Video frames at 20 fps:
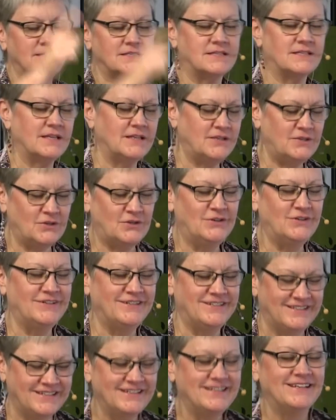thank you.
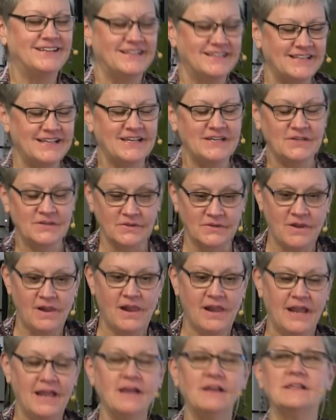
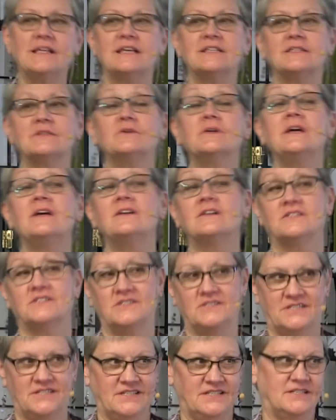ALS, Lou Gehrig's
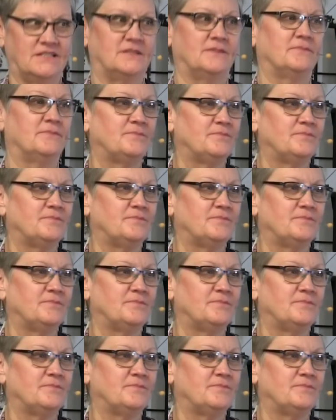disease.